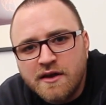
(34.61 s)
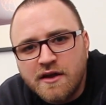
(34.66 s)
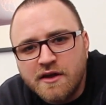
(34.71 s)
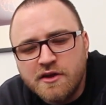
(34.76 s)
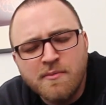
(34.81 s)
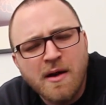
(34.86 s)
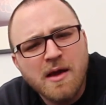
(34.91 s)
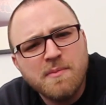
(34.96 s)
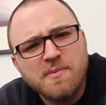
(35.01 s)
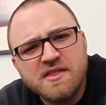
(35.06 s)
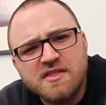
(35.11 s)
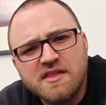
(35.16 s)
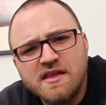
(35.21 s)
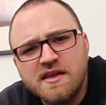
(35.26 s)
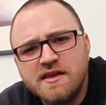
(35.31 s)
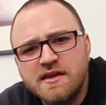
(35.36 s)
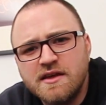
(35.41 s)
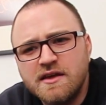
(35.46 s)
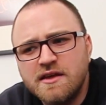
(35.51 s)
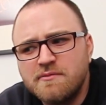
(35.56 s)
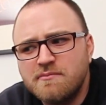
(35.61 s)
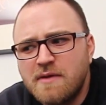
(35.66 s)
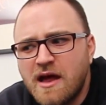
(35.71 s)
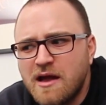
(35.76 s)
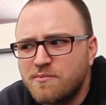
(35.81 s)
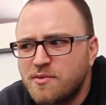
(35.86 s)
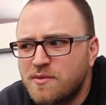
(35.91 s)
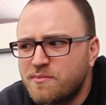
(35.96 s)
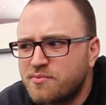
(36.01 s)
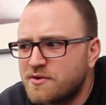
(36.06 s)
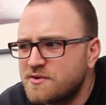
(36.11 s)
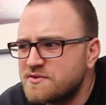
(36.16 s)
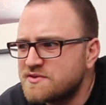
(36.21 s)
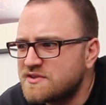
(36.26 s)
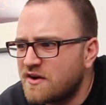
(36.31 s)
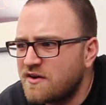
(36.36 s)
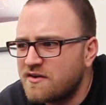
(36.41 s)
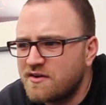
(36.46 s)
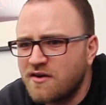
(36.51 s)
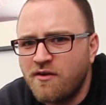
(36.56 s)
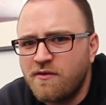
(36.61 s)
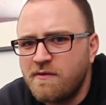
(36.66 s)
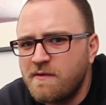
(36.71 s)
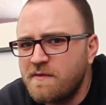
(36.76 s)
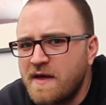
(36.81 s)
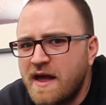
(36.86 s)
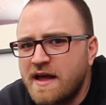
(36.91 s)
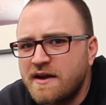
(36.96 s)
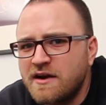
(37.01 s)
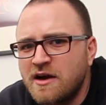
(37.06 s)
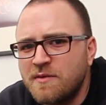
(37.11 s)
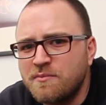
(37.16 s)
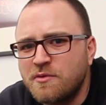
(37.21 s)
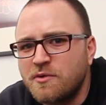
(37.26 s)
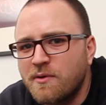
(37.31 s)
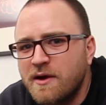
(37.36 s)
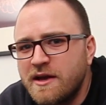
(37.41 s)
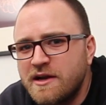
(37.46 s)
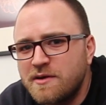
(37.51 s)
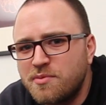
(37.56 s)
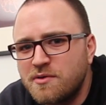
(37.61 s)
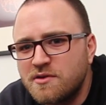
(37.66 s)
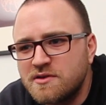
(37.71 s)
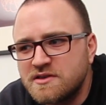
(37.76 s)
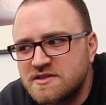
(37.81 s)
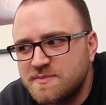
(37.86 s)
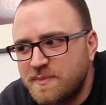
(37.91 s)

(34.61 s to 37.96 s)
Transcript: Now you might be thinking, MacBook Pros aren't all that upgradable,